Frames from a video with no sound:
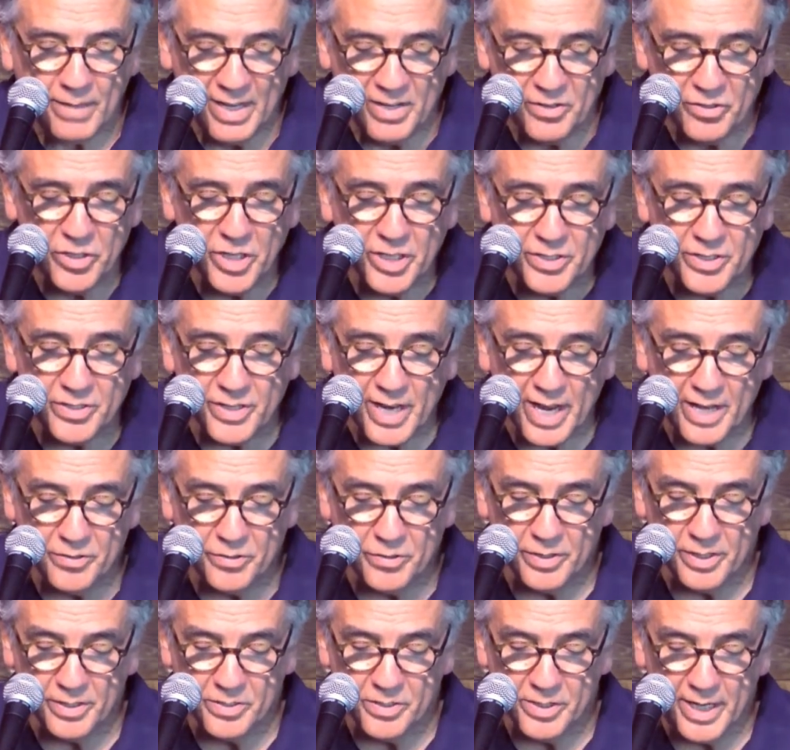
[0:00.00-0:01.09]
And Jesus
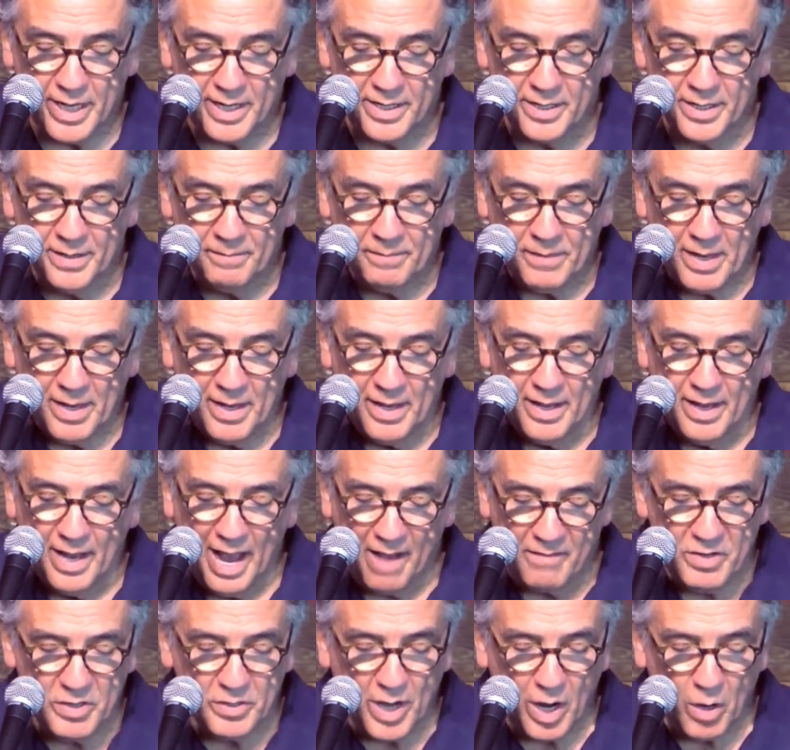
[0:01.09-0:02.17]
answered and said,
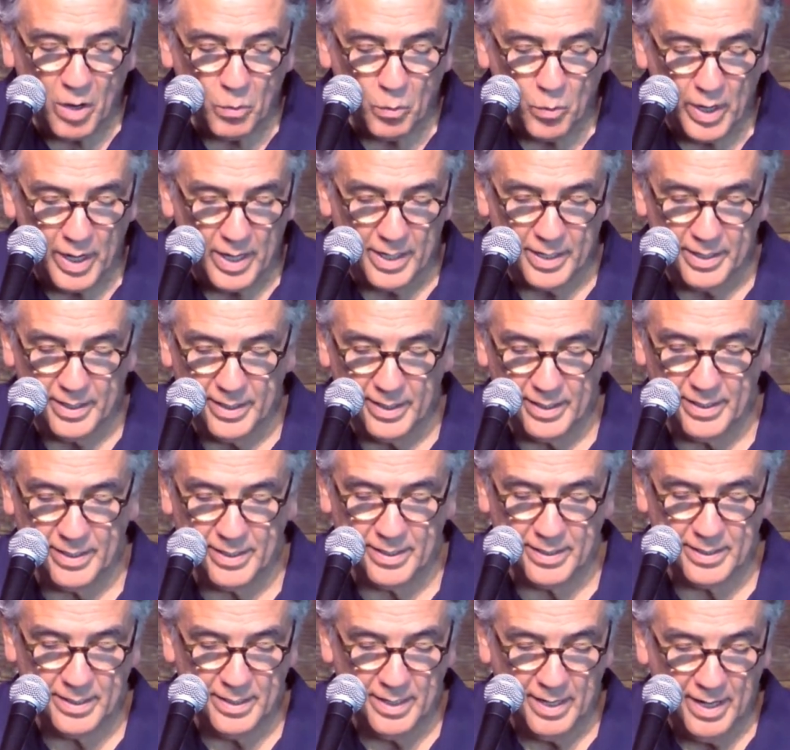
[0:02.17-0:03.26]
"Have you not read
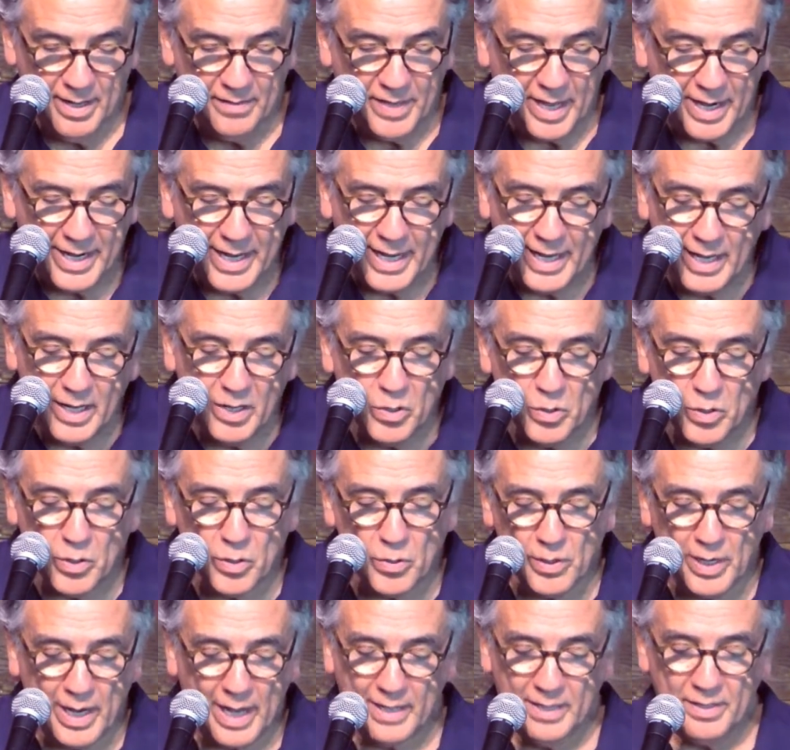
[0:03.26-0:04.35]
that he who
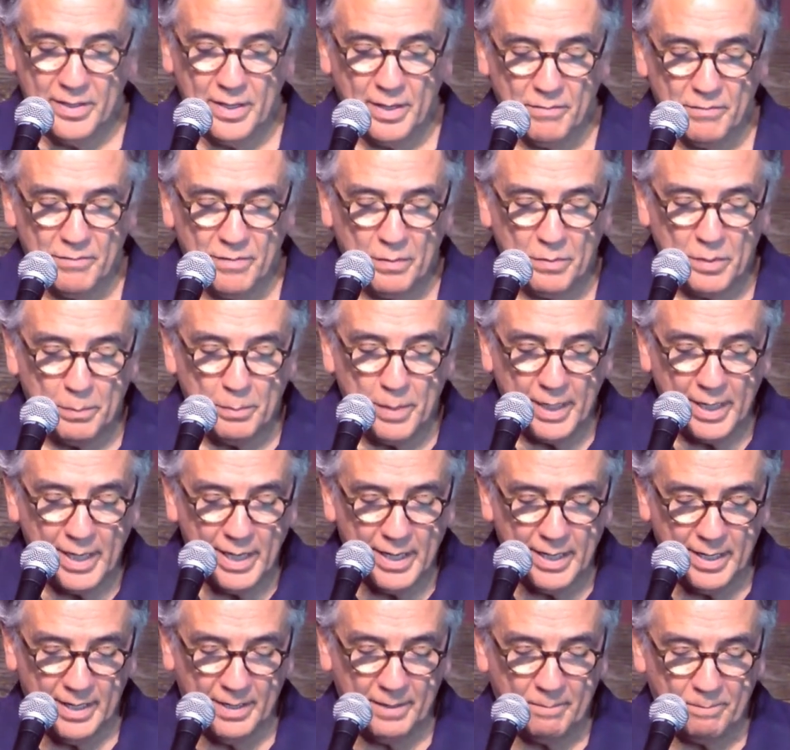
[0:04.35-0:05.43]
created them from the
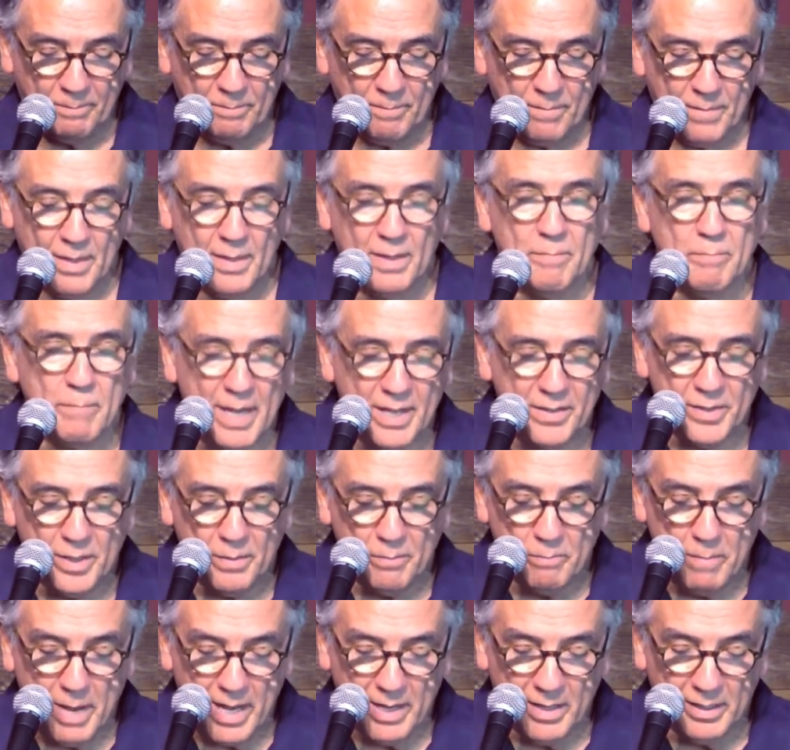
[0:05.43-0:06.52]
beginning made
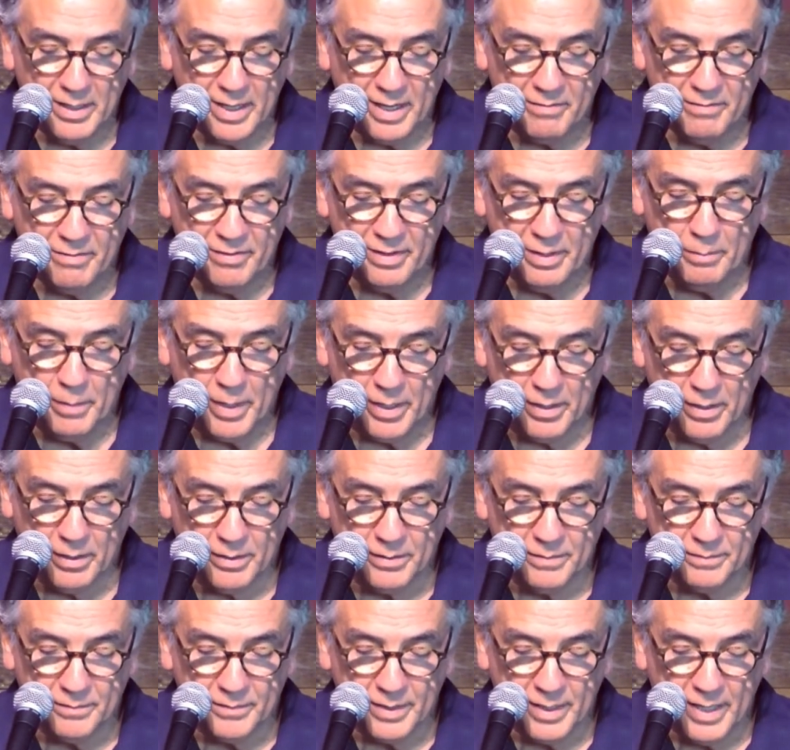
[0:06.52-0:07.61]
them male and female,
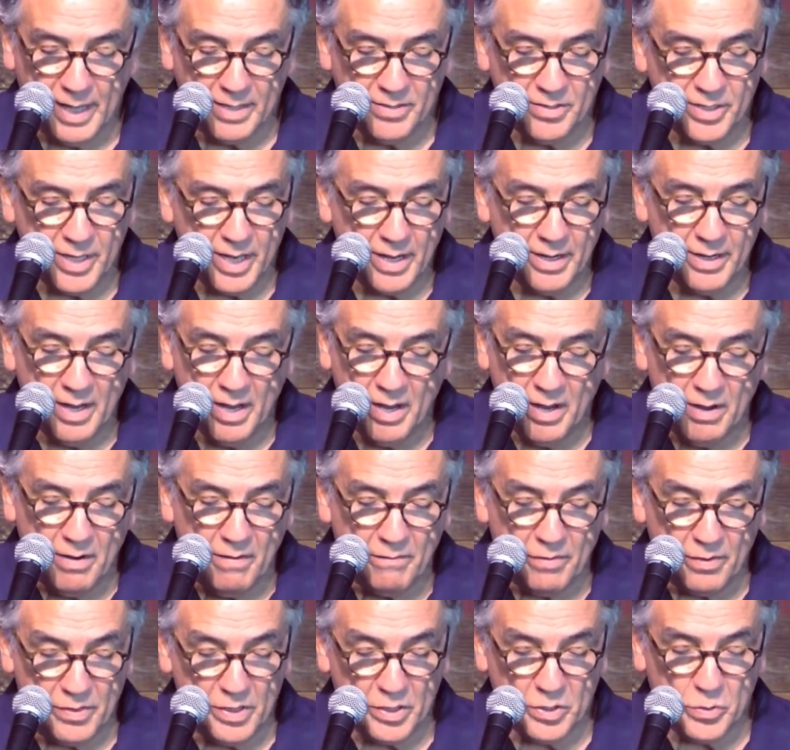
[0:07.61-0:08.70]
and said,
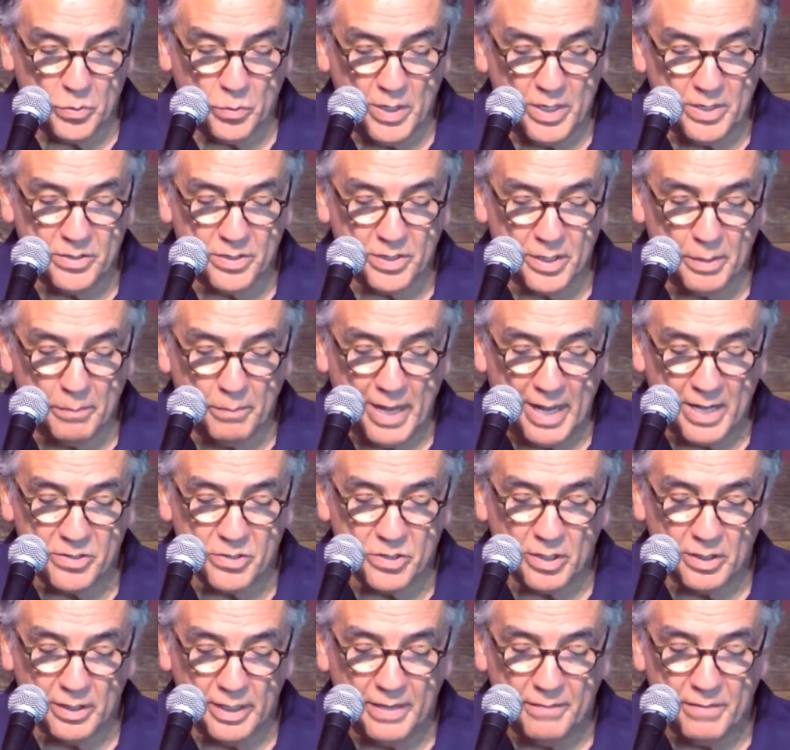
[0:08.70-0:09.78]
'For this reason a man
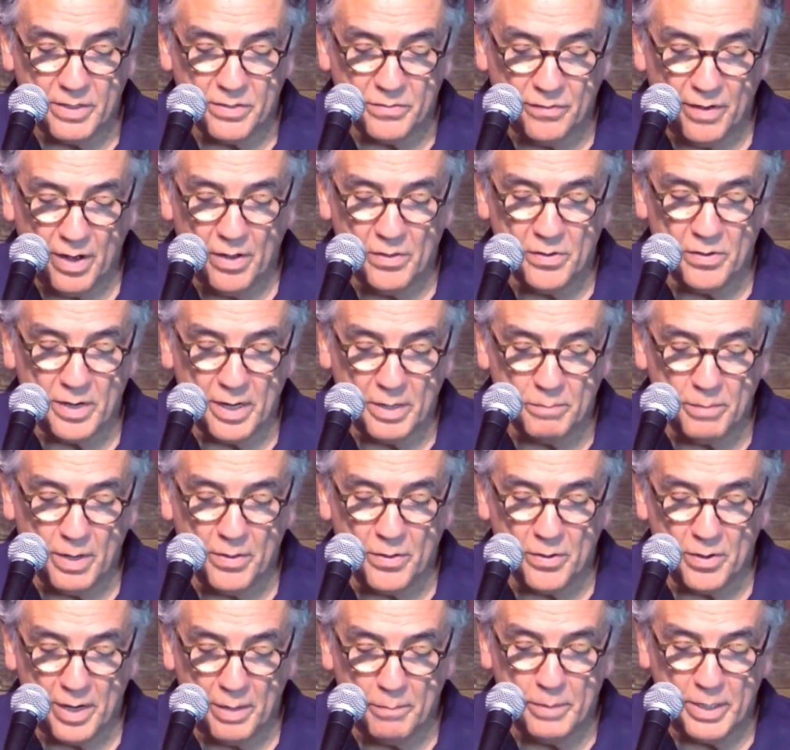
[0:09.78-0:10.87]
shall leave his father and
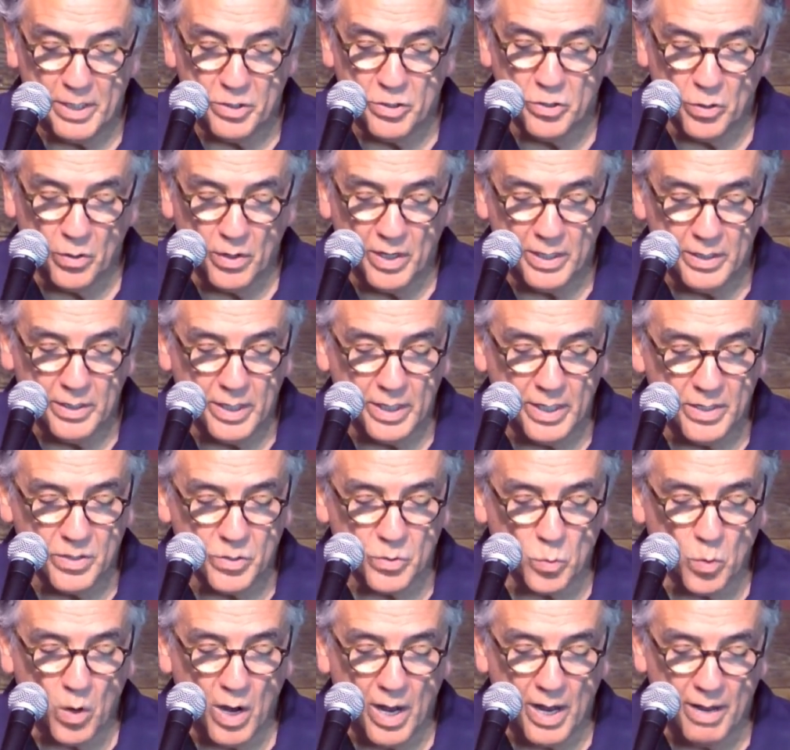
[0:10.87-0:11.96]
mother and be joined to
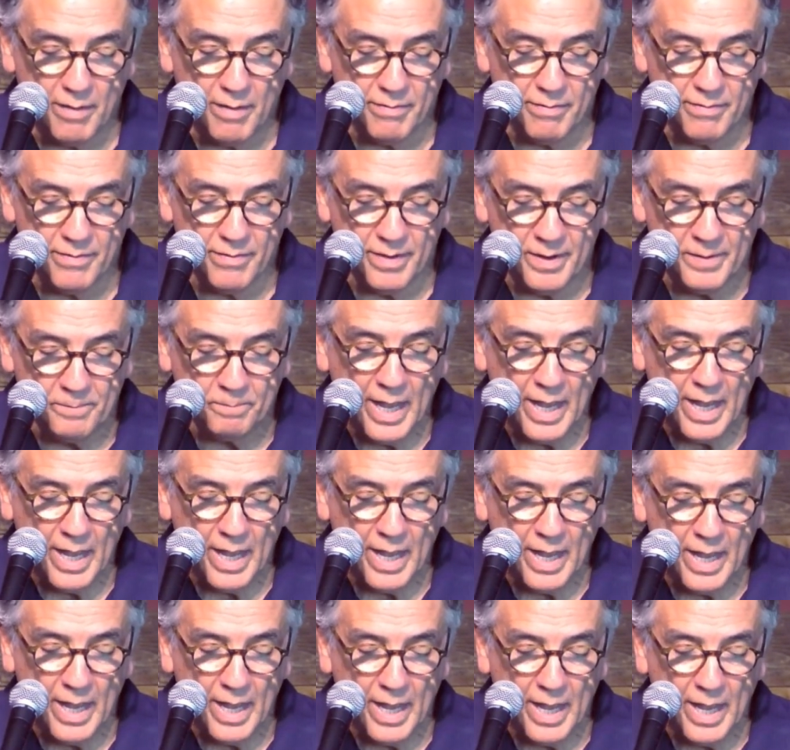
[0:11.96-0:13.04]
his wife, and
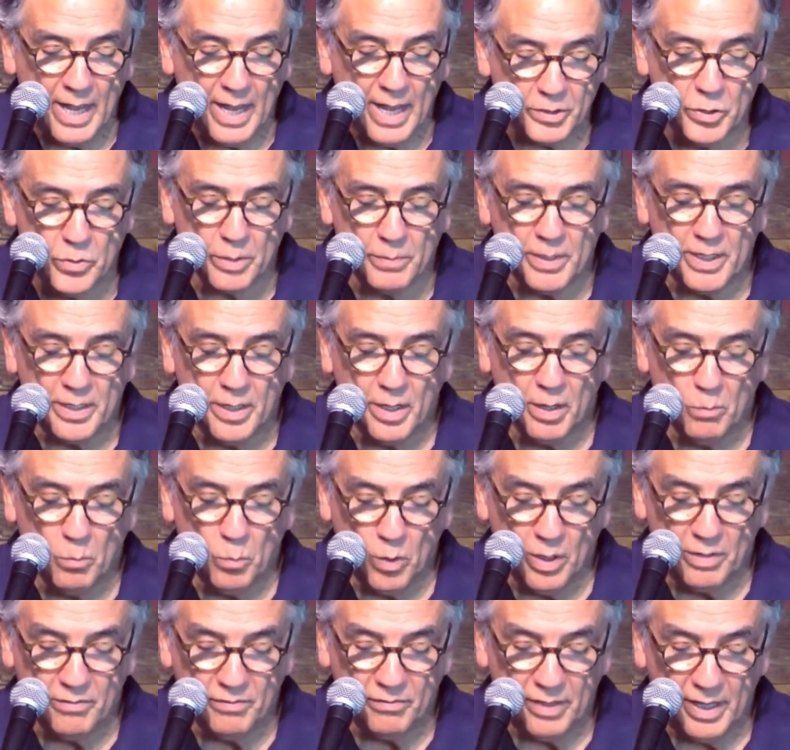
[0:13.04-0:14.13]
the two shall become
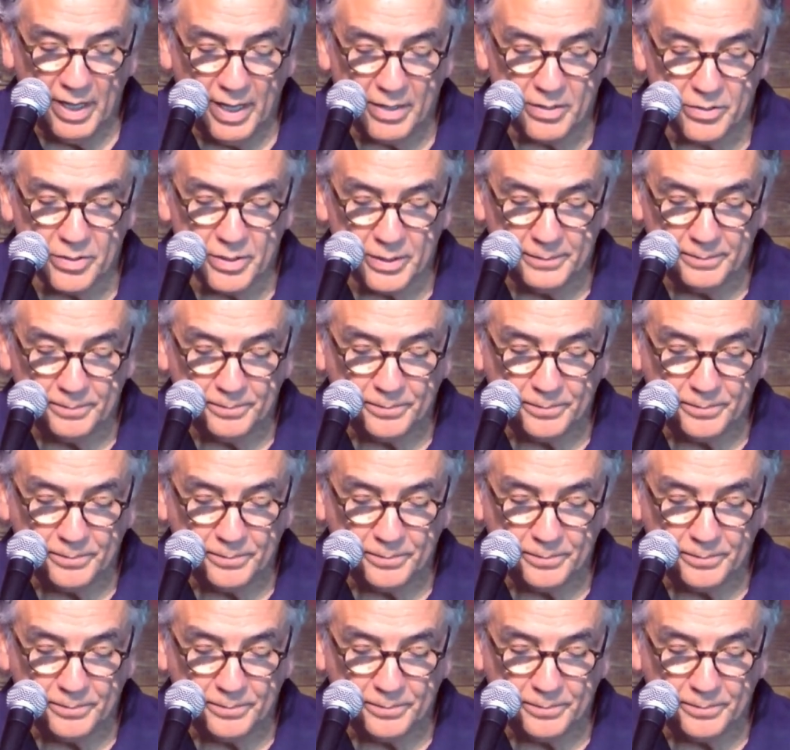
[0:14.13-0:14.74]
one flesh.